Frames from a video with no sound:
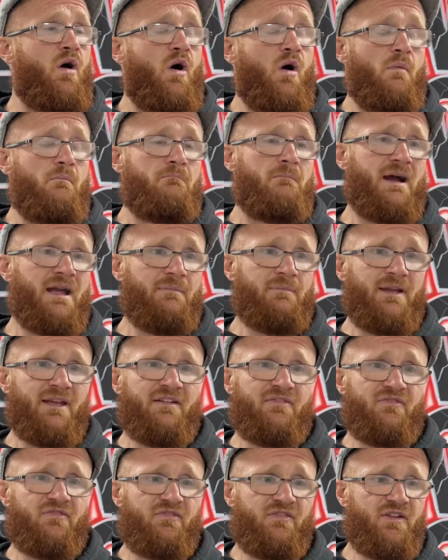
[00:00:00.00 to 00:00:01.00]
maybe
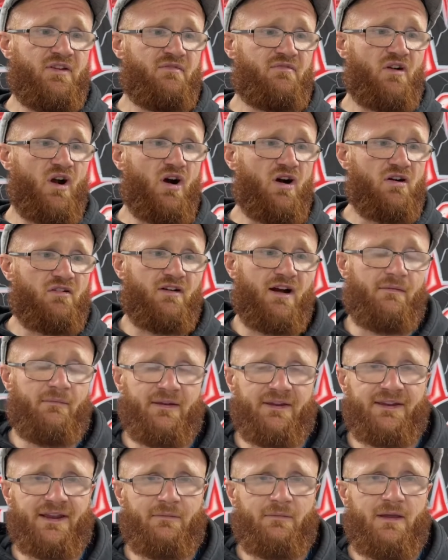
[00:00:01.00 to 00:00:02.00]
if you've got a
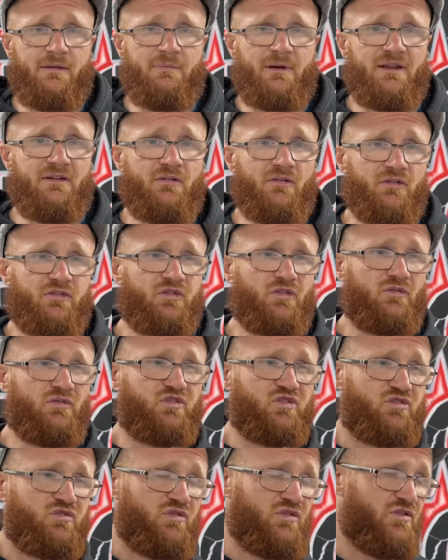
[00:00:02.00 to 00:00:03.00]
grappling dummy but you're sort
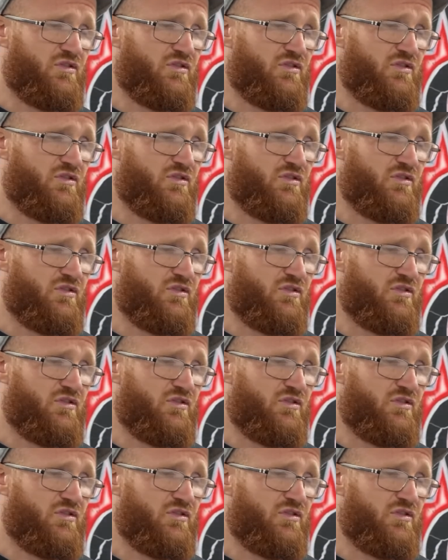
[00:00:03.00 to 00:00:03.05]
of